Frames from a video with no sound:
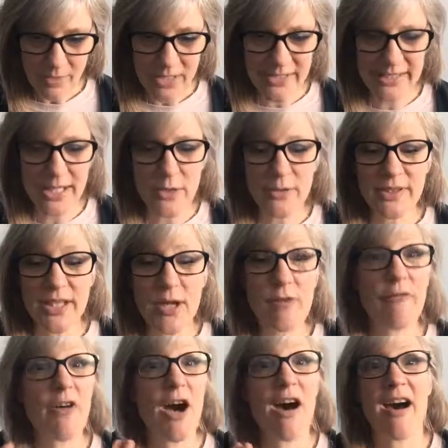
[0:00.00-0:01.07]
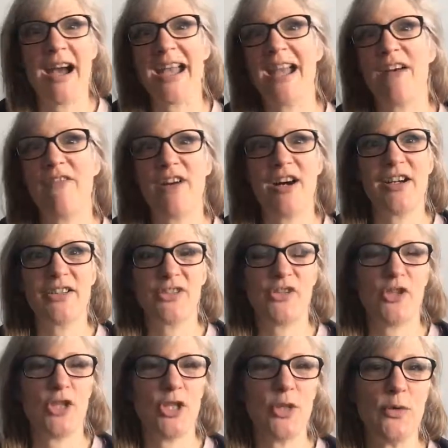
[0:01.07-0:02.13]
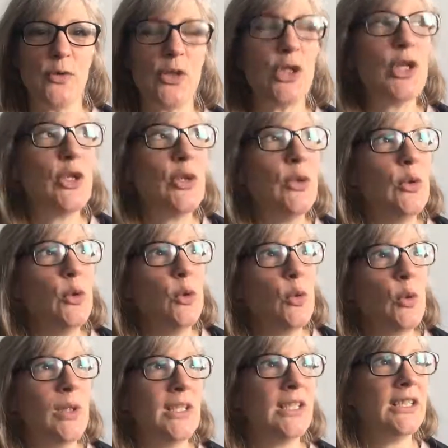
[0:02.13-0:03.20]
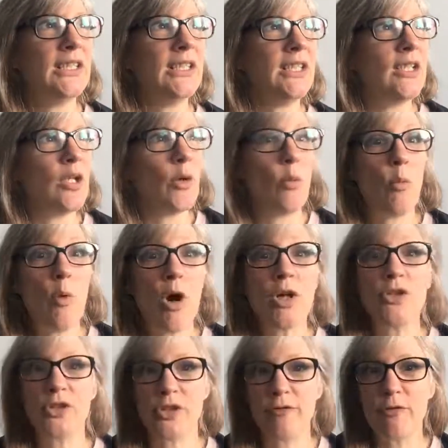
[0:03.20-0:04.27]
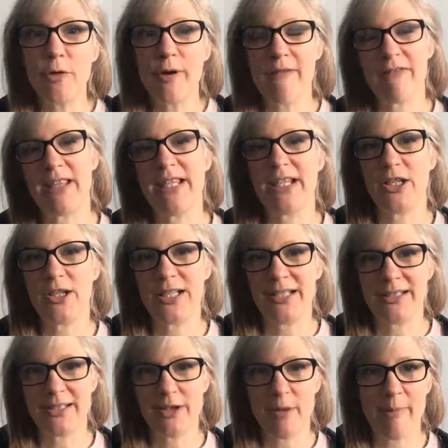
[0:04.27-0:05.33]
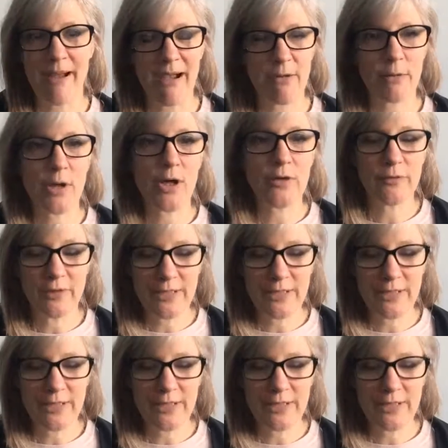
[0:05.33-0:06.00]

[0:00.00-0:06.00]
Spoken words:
So far I have asked you to watch the 4 Everything You Need to Know About Alcohol